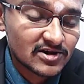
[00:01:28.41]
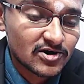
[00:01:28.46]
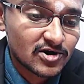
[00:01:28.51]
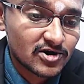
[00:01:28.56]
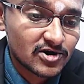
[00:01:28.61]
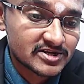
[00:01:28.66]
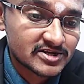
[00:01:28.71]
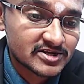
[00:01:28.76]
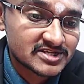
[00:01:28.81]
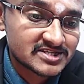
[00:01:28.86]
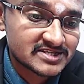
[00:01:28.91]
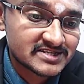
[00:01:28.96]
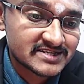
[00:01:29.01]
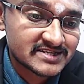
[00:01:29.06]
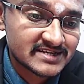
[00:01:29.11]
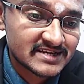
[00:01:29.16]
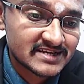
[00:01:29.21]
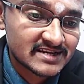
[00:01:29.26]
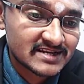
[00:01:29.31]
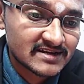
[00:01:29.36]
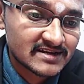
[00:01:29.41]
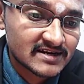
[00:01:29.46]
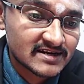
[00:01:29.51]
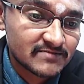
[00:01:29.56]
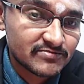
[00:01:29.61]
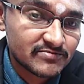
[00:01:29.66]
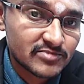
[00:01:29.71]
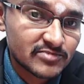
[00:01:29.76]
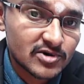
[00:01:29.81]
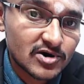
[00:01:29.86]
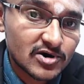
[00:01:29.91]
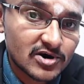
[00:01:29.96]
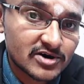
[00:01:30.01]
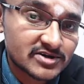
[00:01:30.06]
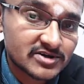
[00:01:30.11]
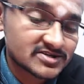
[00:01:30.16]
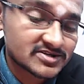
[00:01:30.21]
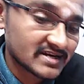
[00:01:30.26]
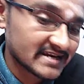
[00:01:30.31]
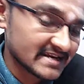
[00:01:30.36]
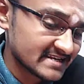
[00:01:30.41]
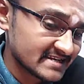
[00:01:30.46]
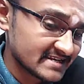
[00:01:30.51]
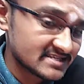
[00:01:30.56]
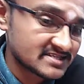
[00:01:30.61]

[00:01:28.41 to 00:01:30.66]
or a steel cup or any steel